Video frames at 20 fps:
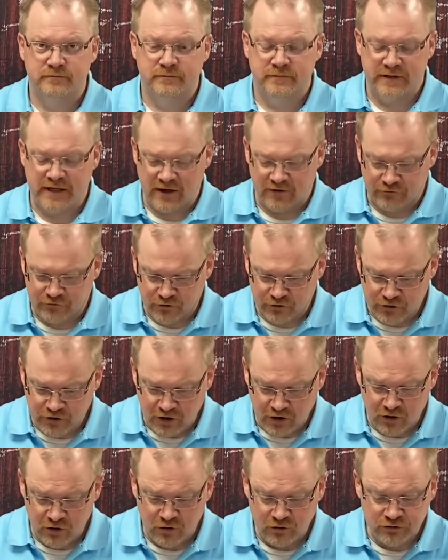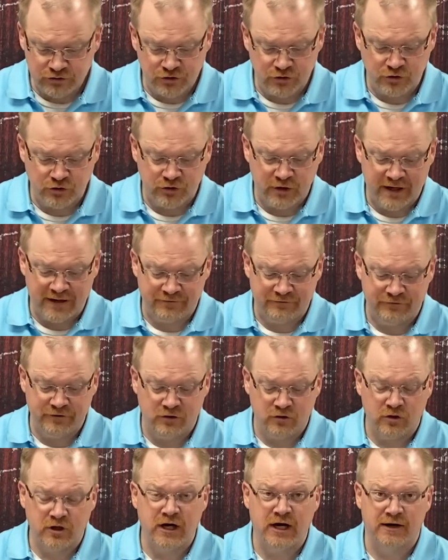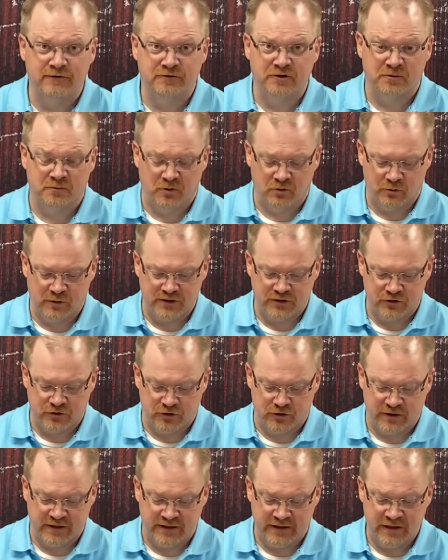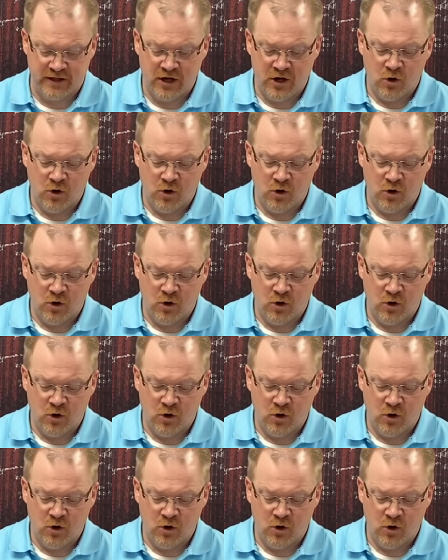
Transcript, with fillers: Now, for those who do not feel comfortable returning,